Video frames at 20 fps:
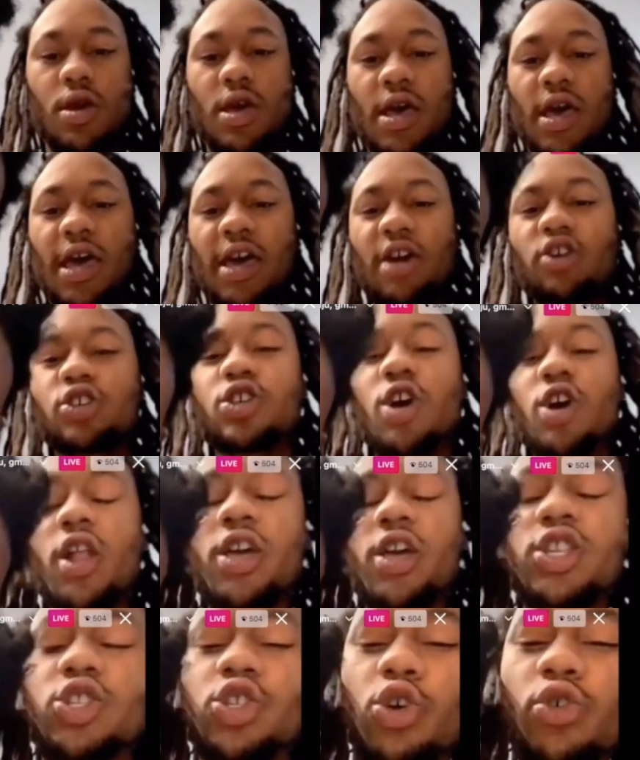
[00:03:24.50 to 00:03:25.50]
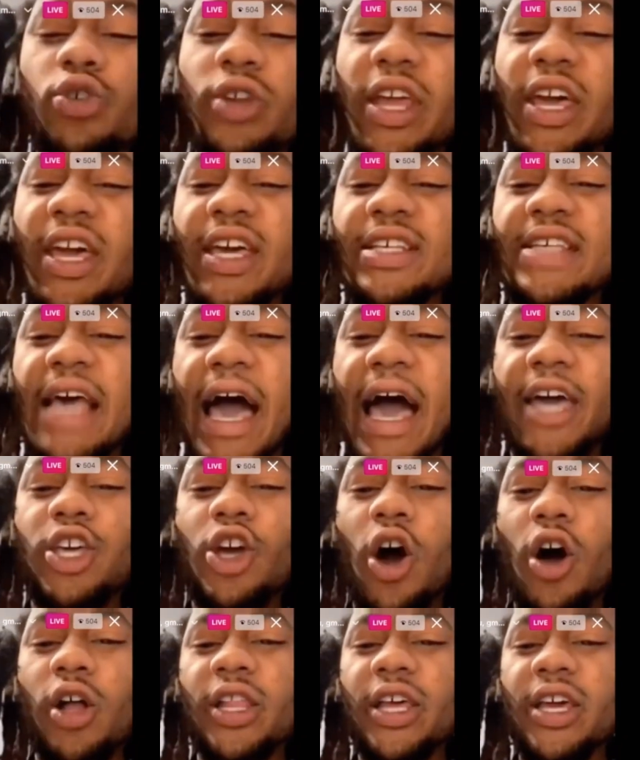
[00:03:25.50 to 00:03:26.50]
It was only two niggas. How
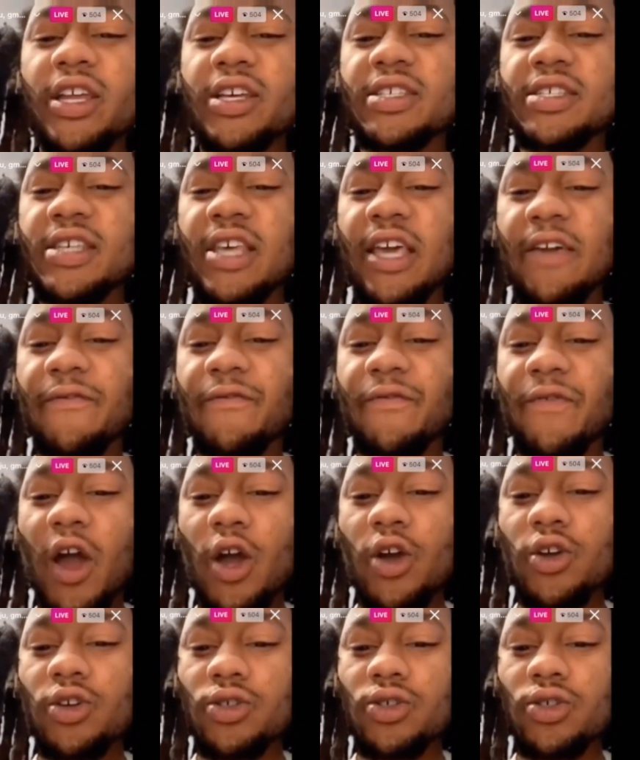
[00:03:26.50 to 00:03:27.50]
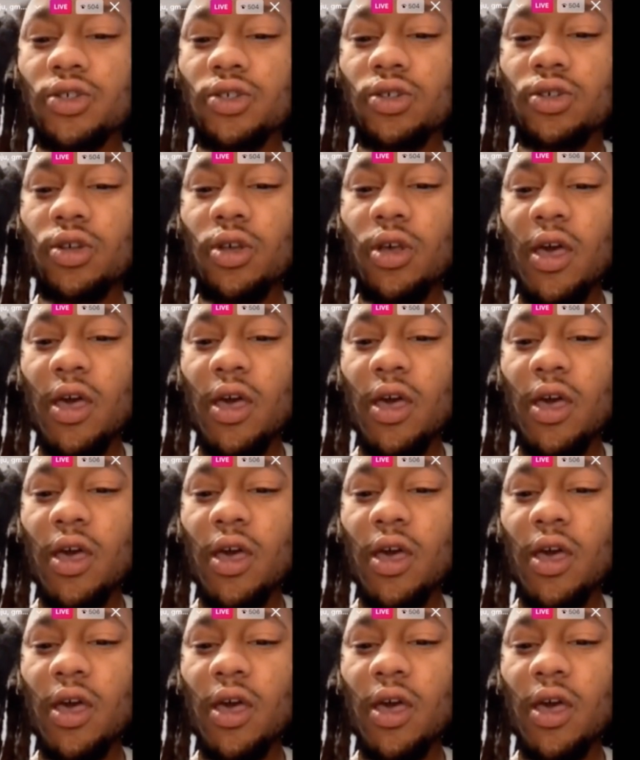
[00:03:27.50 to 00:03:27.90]
y'all leave the scene first?